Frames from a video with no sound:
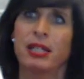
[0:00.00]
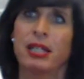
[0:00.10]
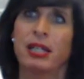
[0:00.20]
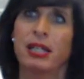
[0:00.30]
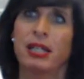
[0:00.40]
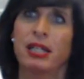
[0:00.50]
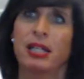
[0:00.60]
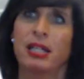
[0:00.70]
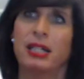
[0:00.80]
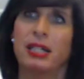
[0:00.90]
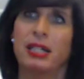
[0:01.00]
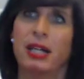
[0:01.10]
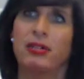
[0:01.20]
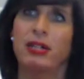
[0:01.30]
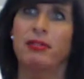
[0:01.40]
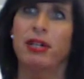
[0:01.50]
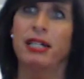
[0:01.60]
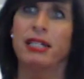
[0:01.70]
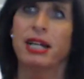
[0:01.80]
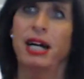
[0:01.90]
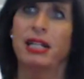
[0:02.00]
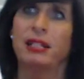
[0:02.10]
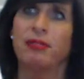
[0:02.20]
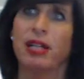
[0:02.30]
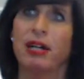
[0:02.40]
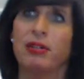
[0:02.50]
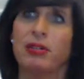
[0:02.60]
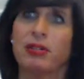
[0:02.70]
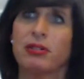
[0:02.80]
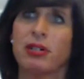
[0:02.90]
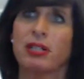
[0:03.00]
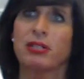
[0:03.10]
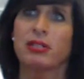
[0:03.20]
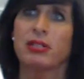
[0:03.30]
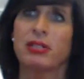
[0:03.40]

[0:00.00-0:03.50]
no, never had a cauliflower crust.